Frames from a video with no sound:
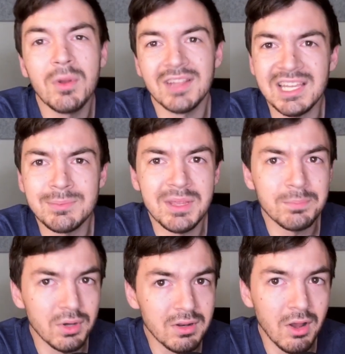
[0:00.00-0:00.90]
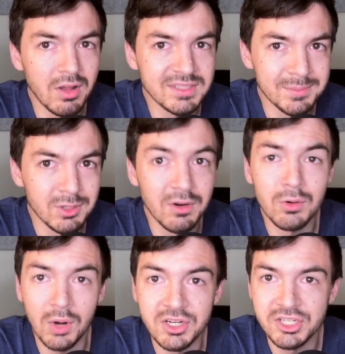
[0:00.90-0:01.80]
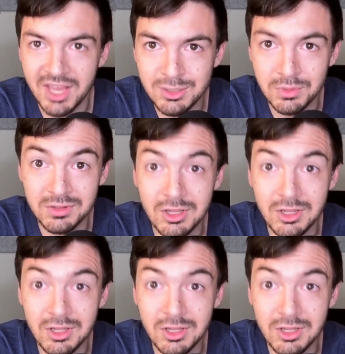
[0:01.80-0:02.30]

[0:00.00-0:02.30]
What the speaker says: one likes being put on some sort of crunch schedule.